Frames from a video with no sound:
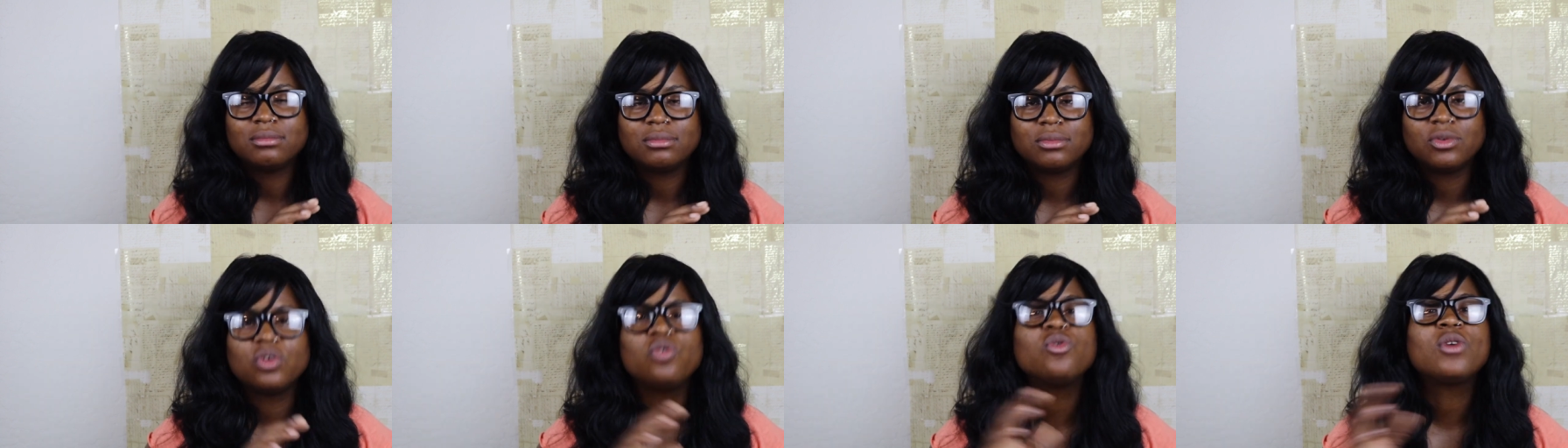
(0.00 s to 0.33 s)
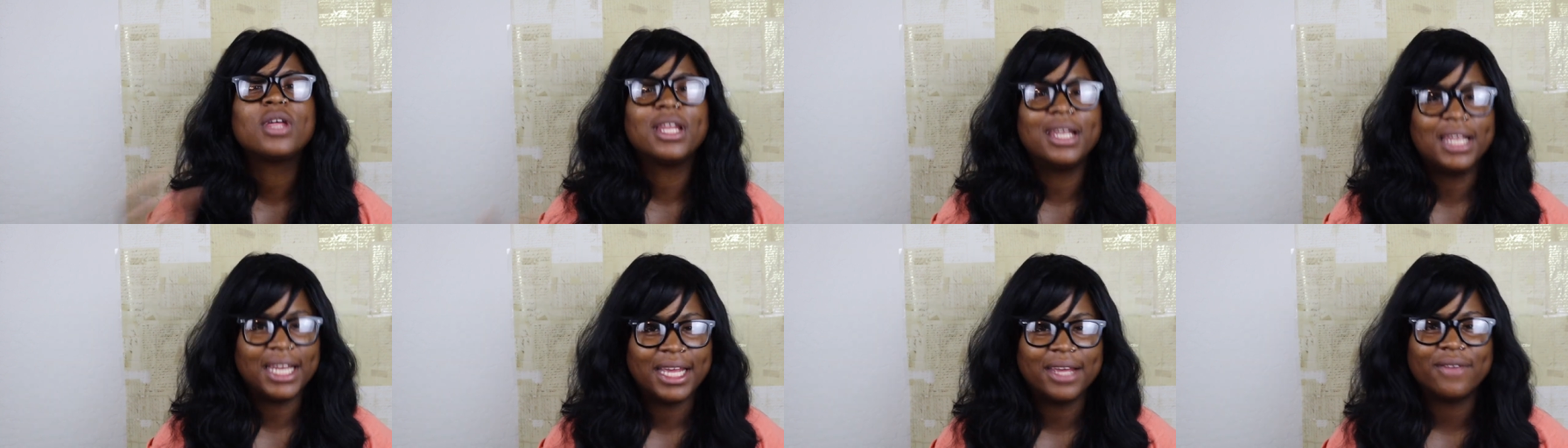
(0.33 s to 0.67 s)
you
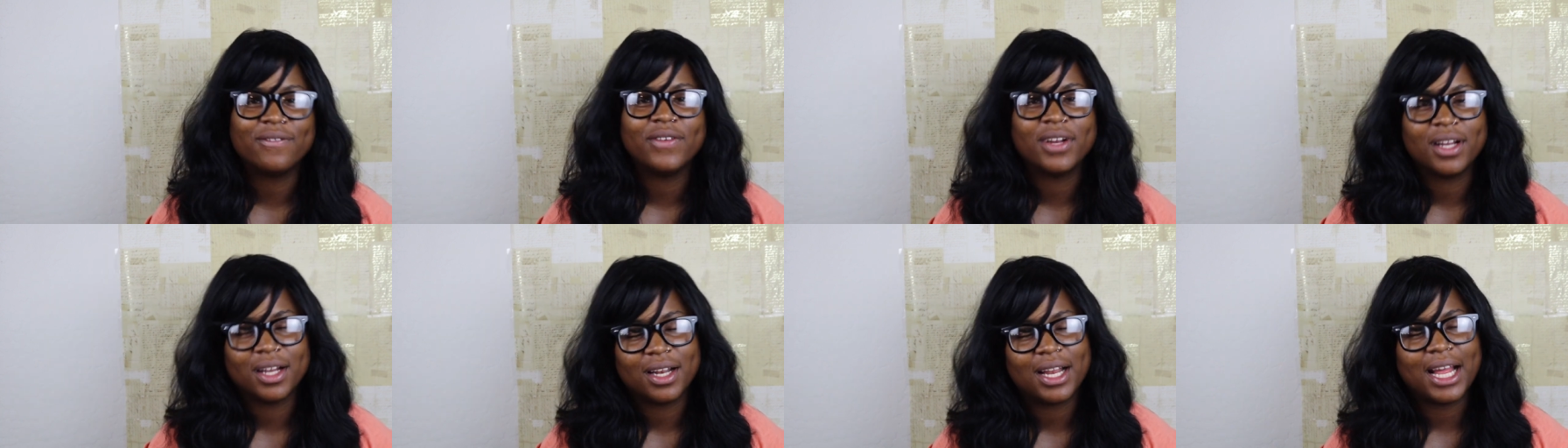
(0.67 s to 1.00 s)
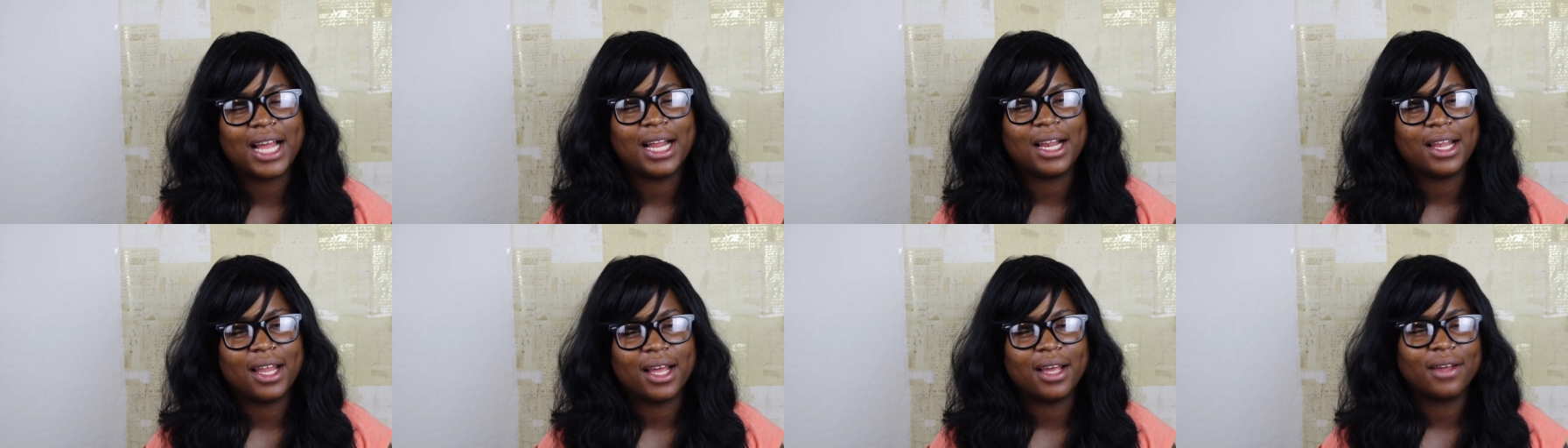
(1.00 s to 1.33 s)
can live in the
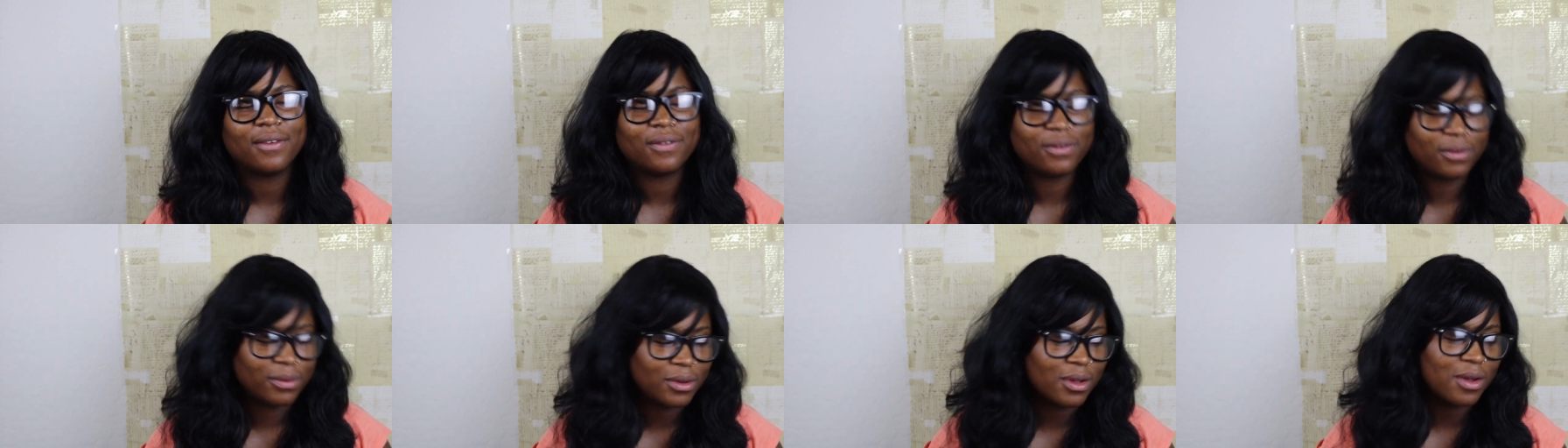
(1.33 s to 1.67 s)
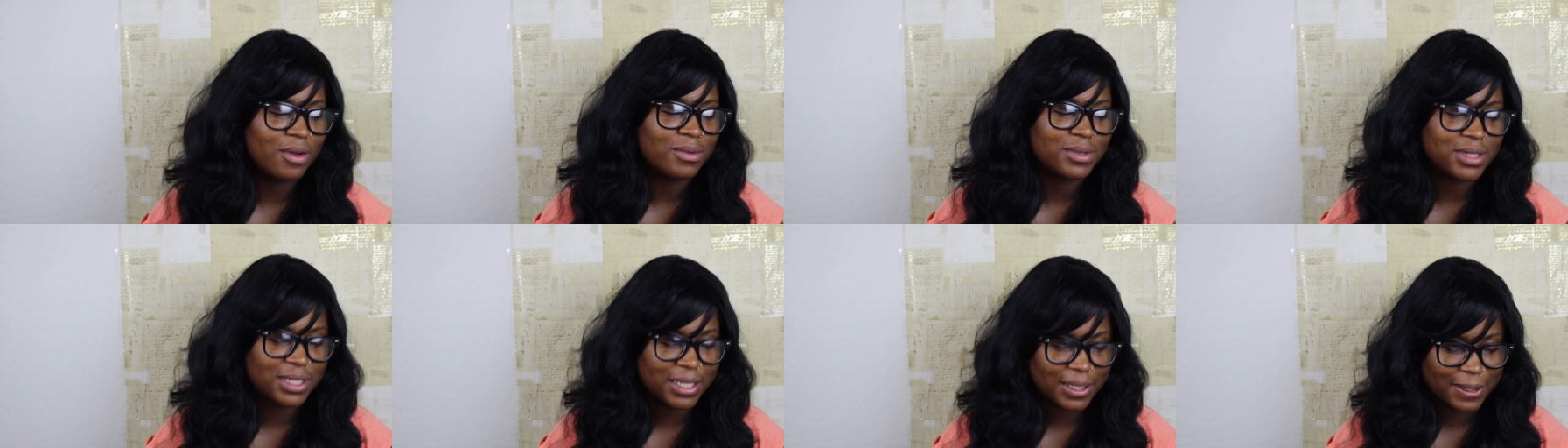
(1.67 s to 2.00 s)
nightlife. You know what
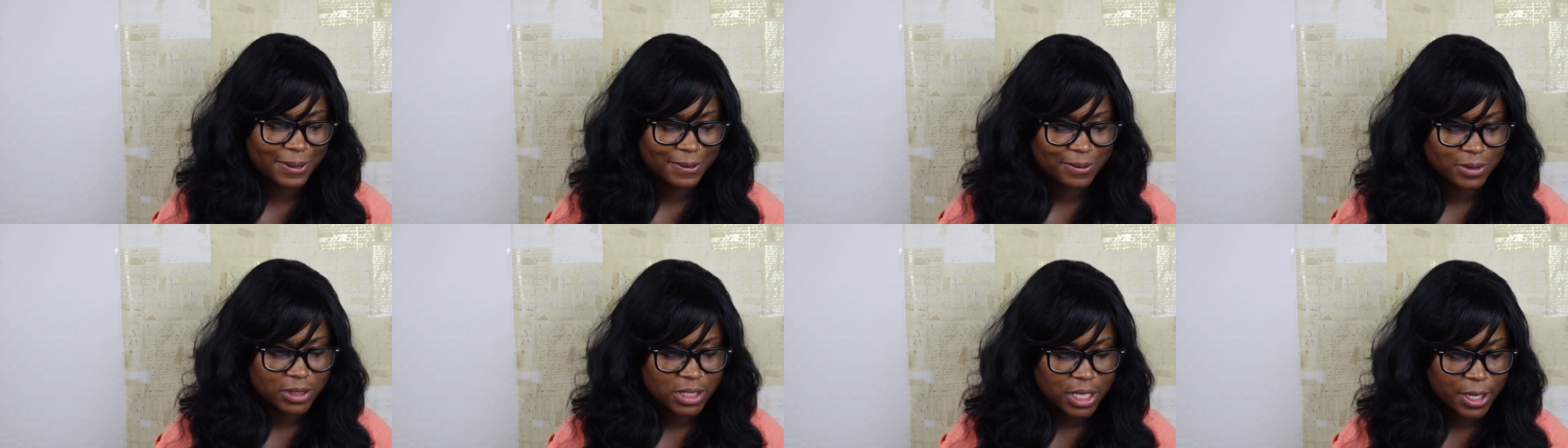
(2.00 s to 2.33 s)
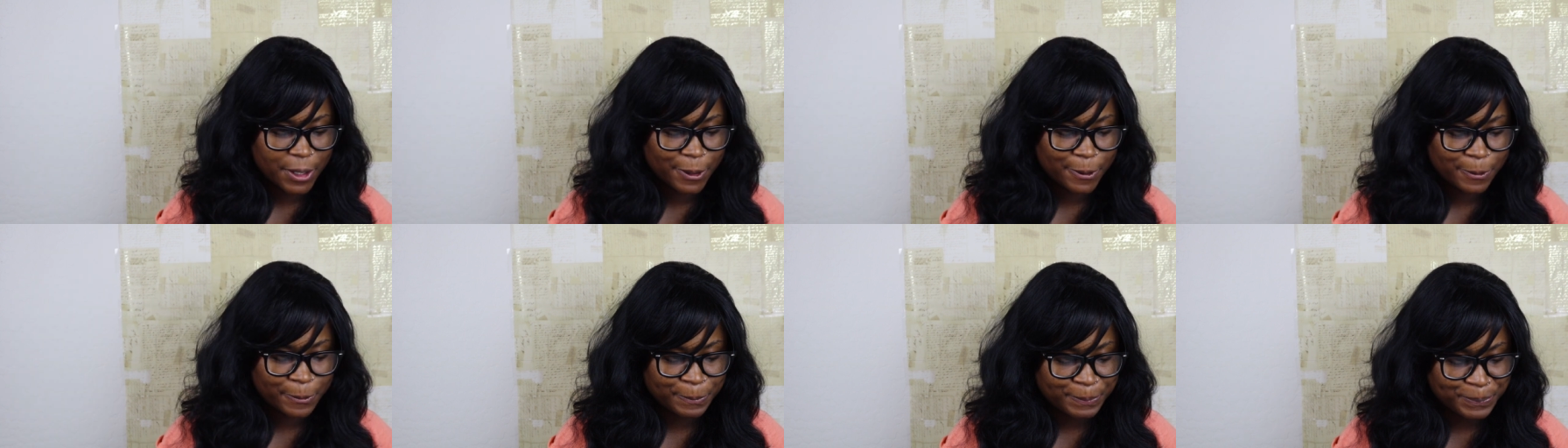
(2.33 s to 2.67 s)
I'm saying?
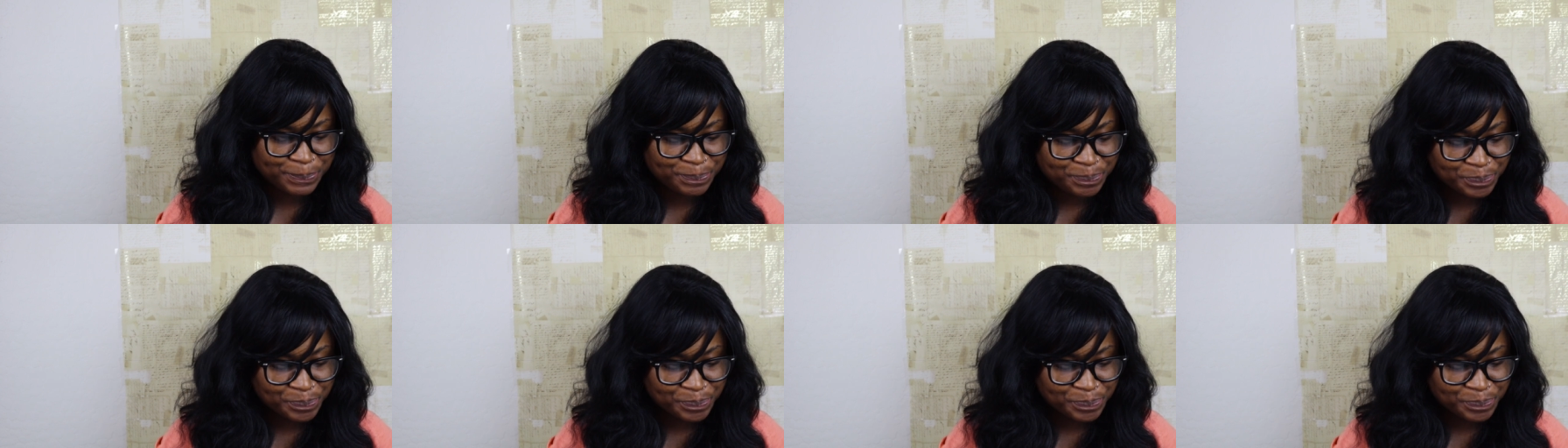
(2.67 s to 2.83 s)
So